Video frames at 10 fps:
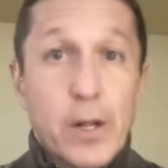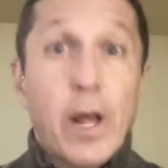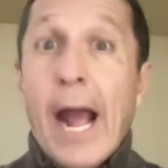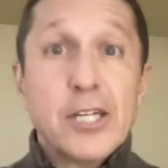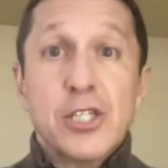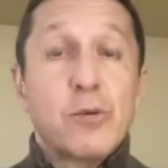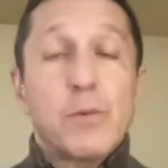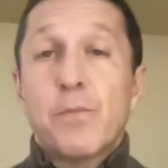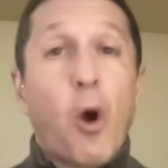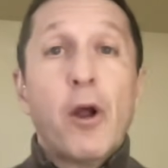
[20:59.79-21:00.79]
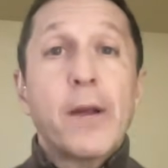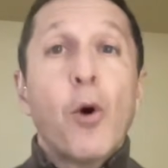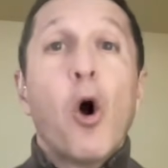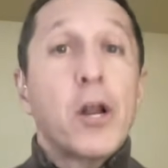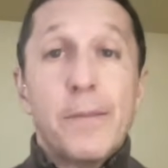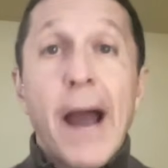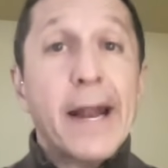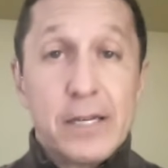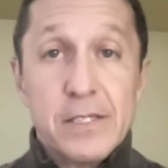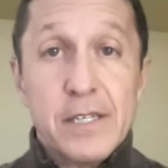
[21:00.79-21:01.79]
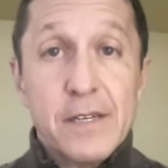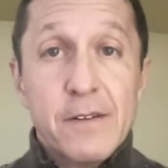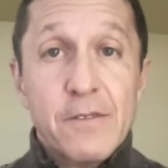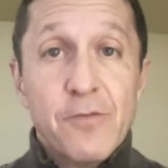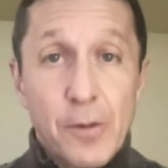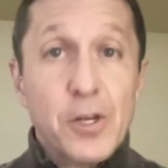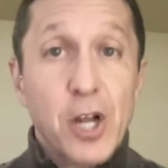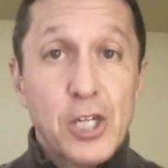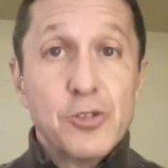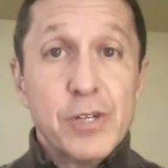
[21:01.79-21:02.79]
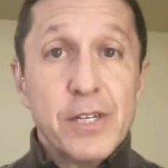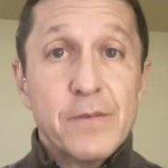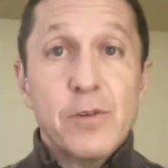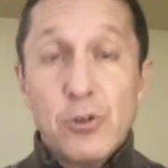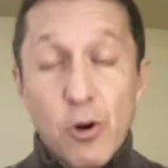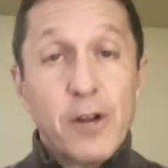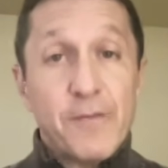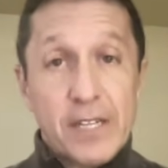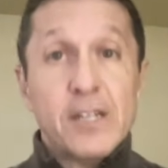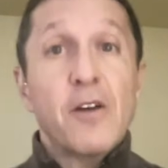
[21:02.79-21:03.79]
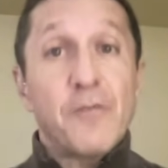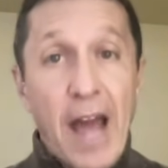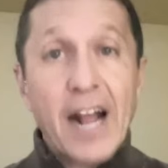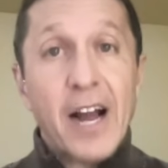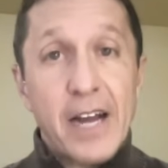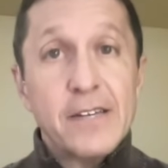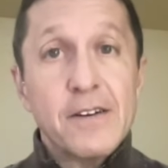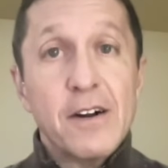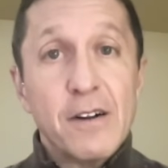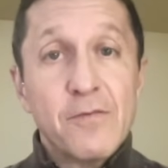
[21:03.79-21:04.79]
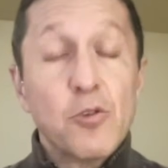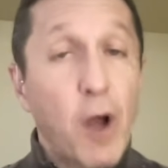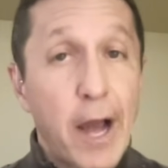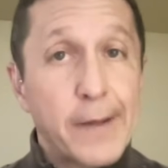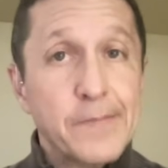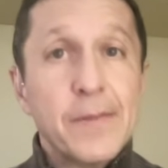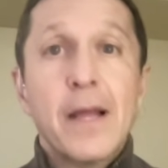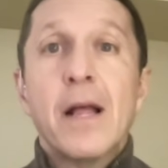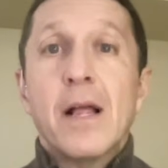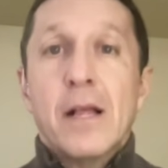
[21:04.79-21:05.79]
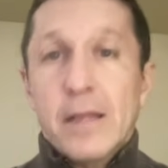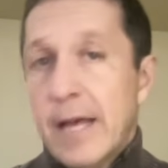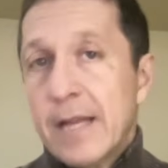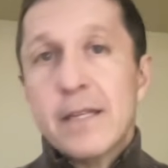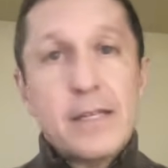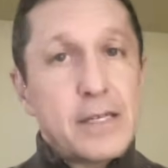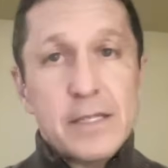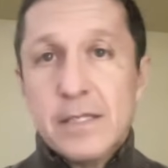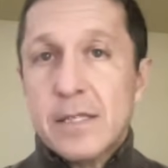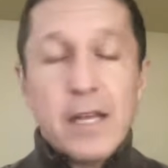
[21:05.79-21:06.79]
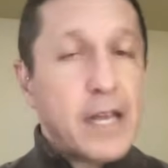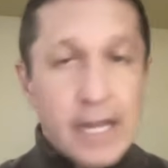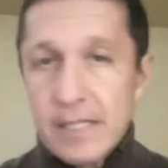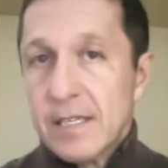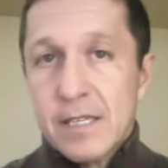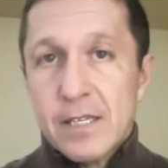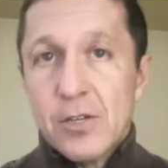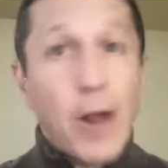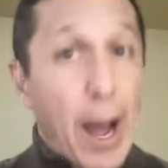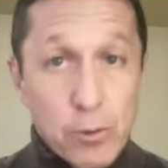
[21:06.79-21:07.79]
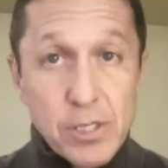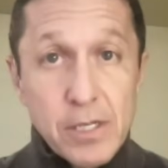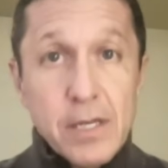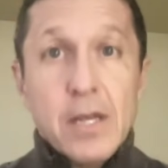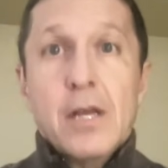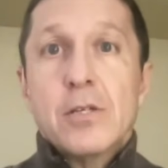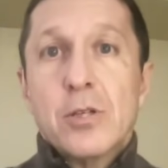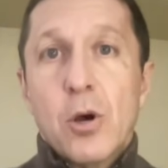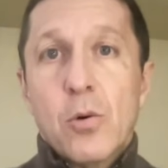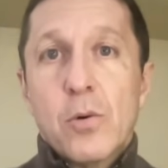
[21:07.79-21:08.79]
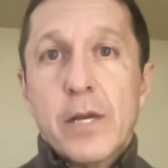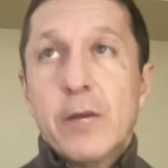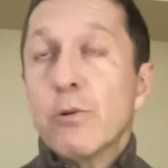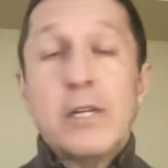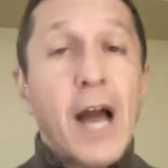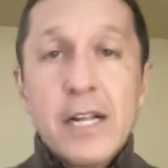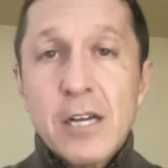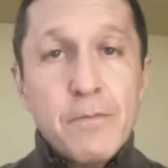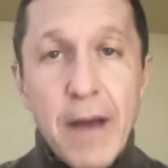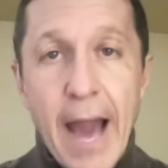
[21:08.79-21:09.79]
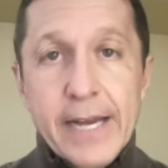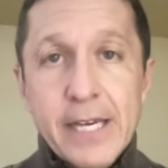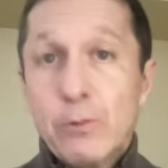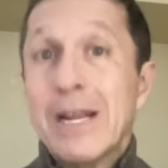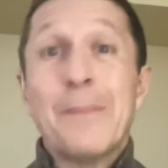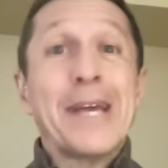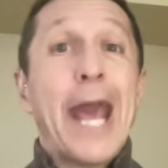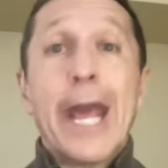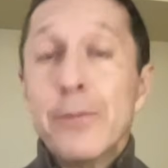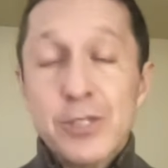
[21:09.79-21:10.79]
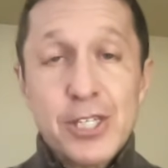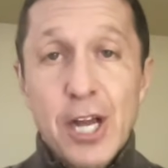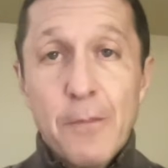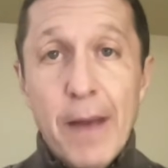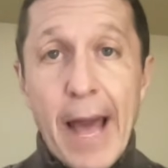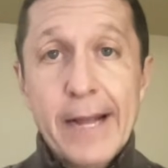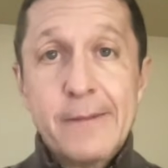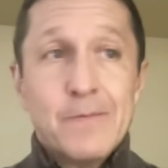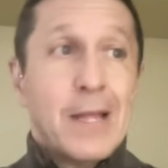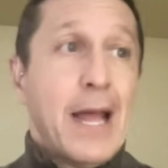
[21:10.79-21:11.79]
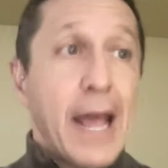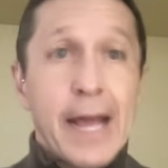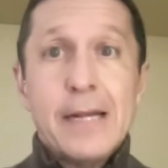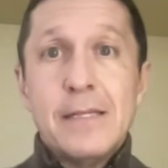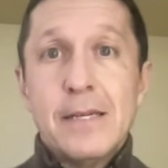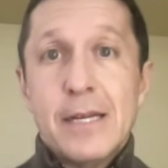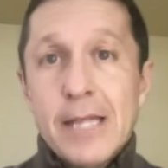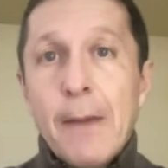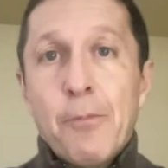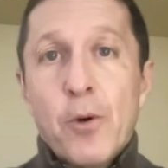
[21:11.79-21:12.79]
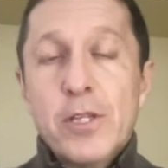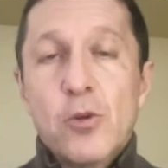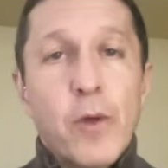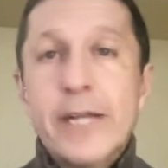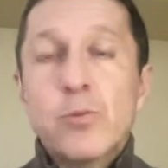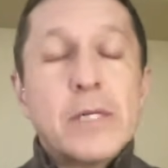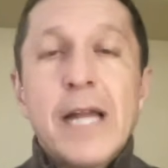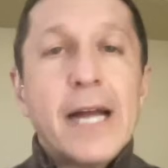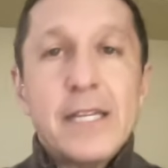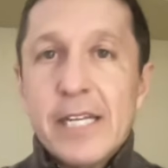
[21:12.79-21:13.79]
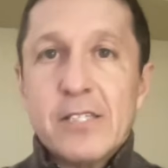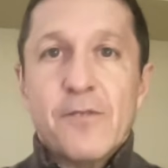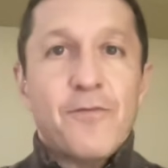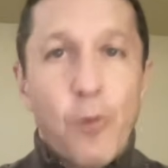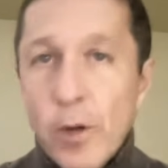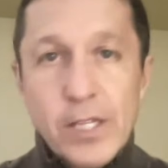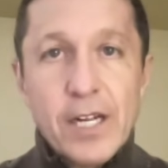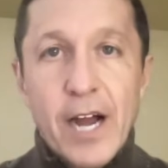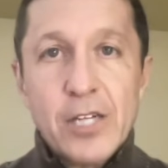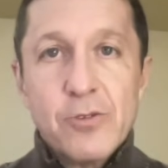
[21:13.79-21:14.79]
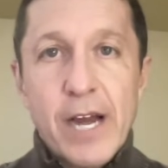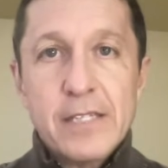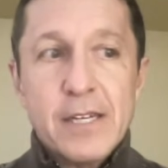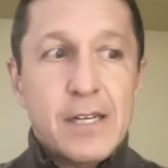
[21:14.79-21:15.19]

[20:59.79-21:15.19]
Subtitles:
Actually, it would bar him automatically from the country. When you're convicted of kind of crime, that is it. You're out. So he would not come back. He would not be able to come back. And at that point, the Rays would not need to void the contract.